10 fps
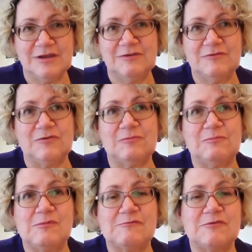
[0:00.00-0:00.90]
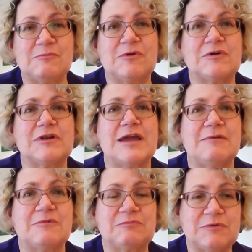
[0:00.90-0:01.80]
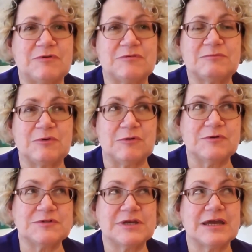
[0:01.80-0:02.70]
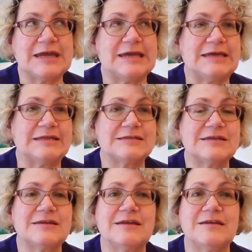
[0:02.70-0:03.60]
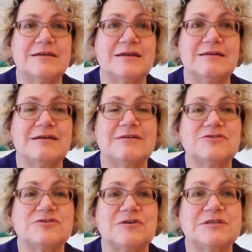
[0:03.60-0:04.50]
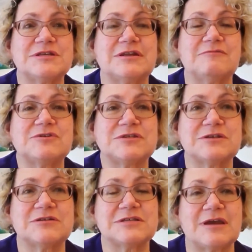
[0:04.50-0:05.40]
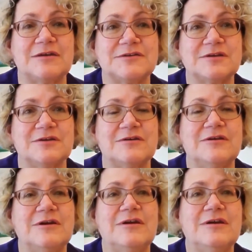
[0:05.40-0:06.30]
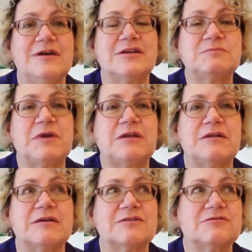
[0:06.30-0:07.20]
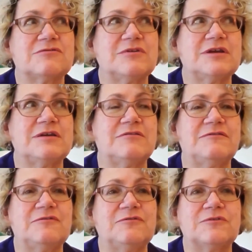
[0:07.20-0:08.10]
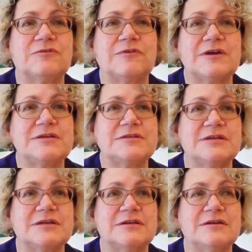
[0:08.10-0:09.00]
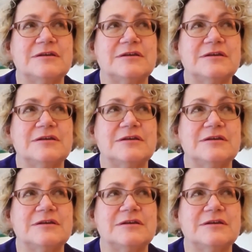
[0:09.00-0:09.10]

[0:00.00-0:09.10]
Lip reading: for a block of land we've bought, and trying to set up to sell this house. So it's been like 3 or 4 crazy,